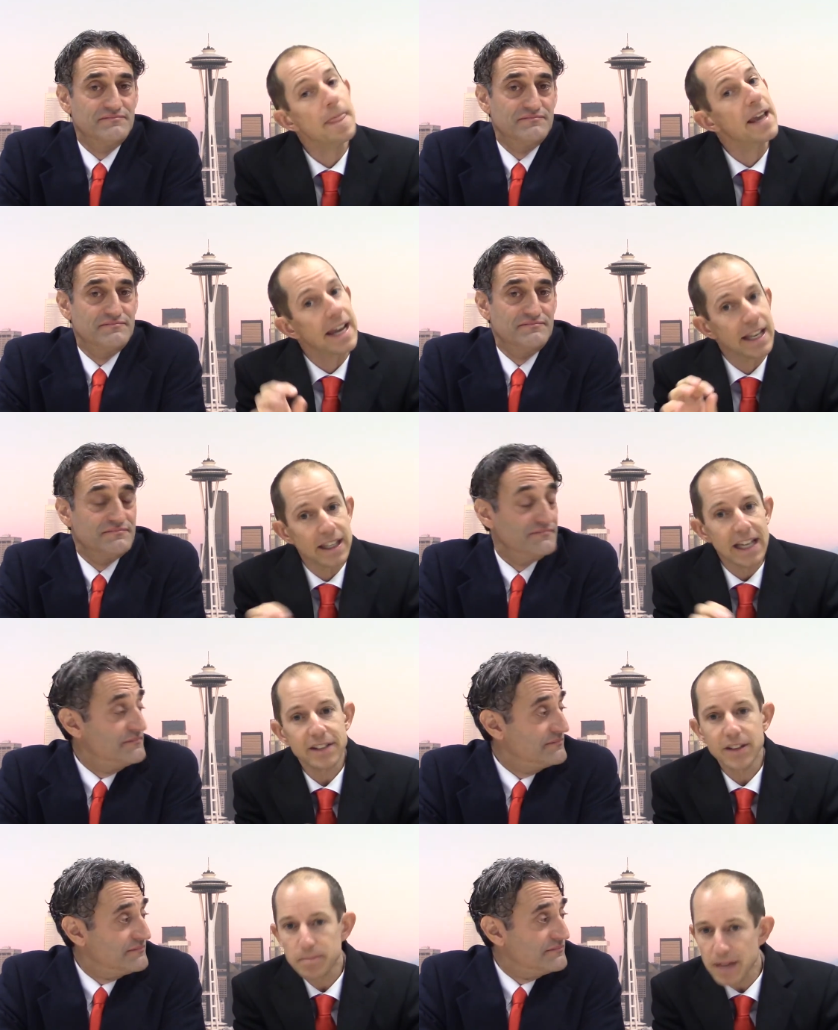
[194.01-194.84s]
Speaker 1: In late
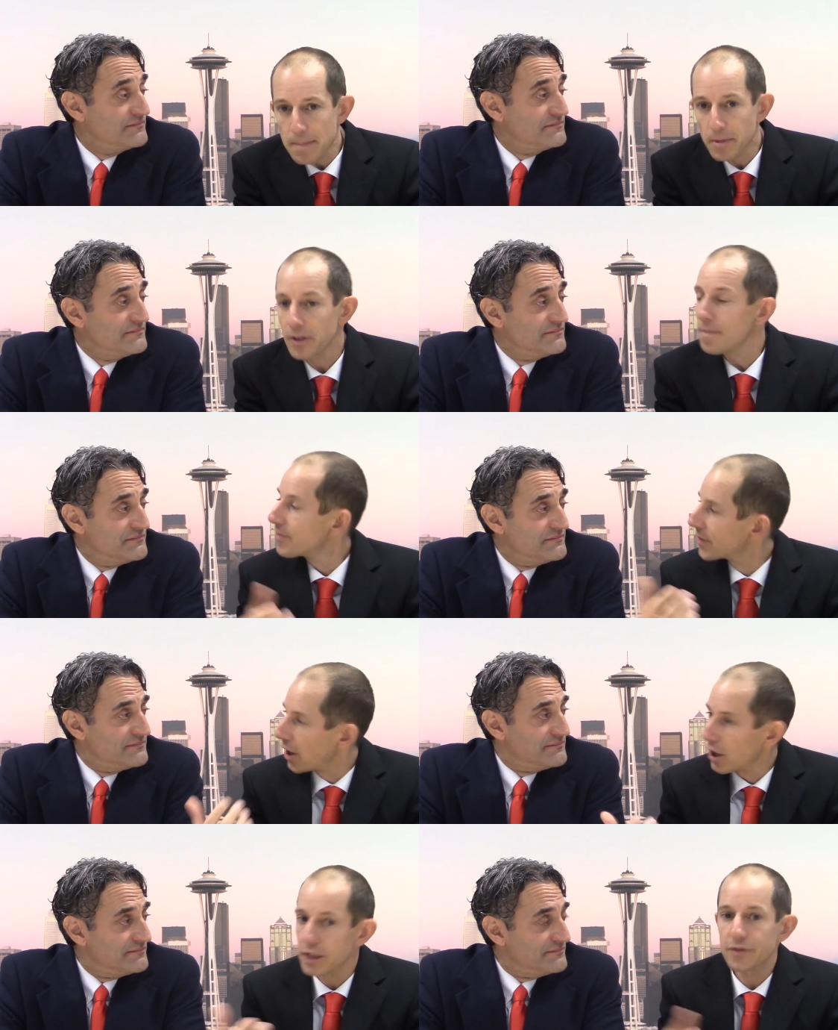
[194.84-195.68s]
September, the
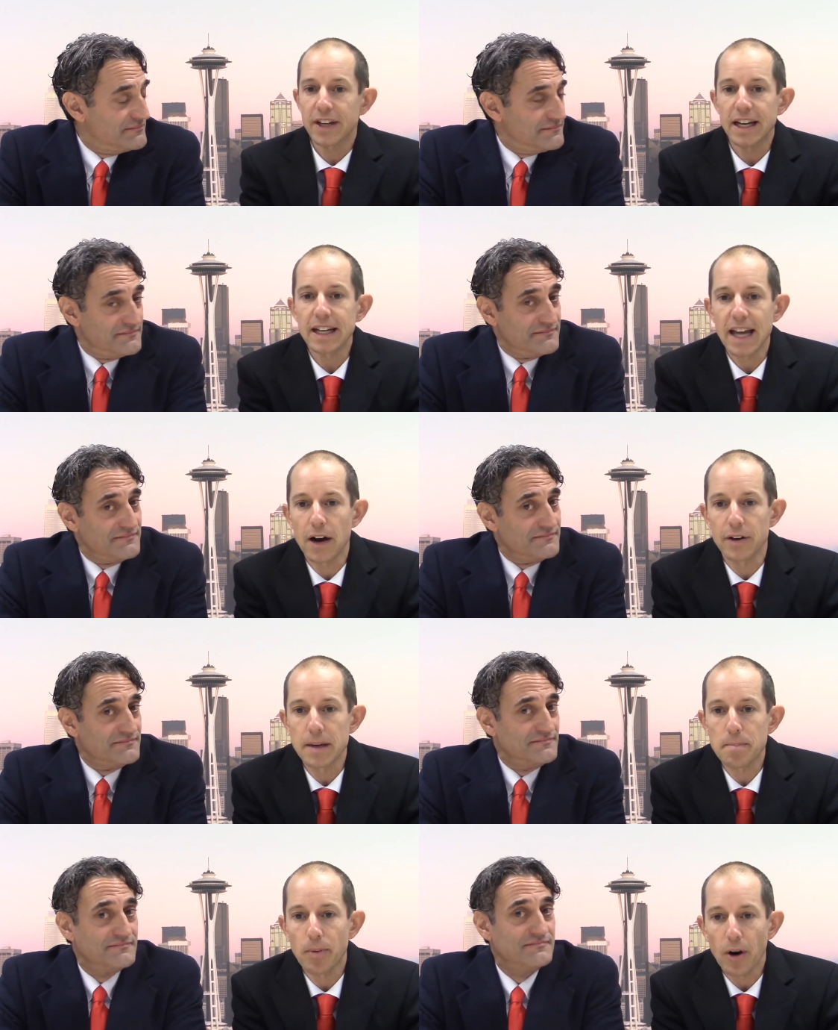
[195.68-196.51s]
Arc of King County
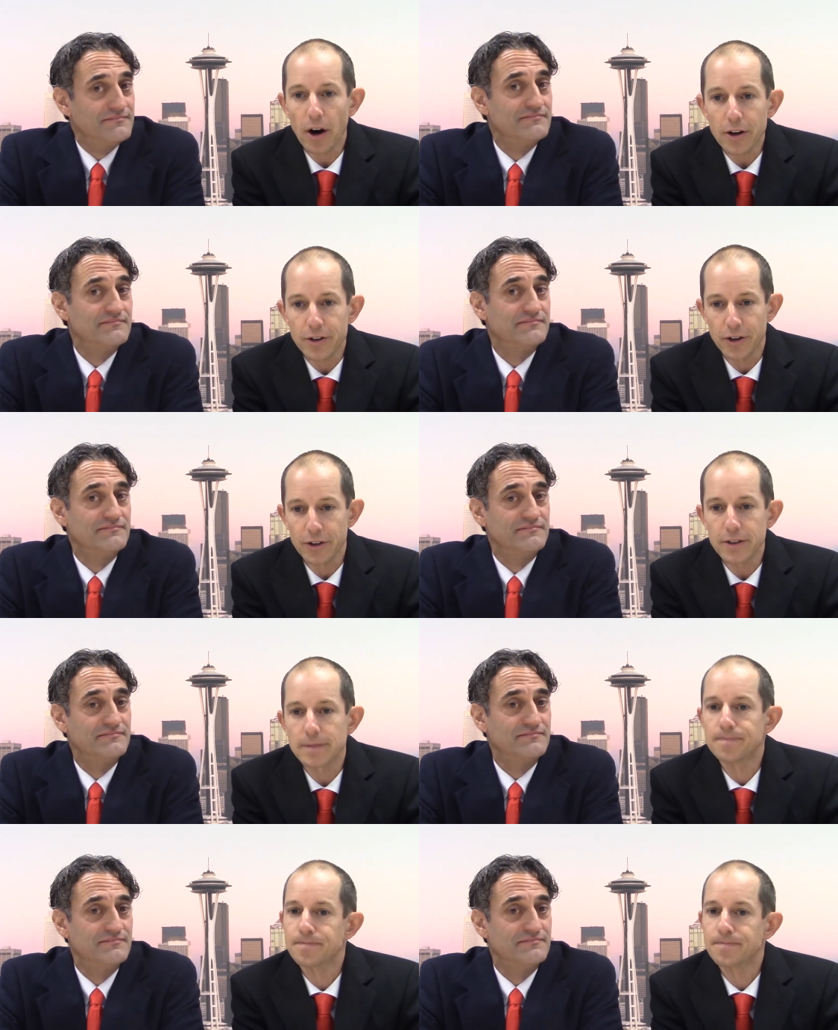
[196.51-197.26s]
partnered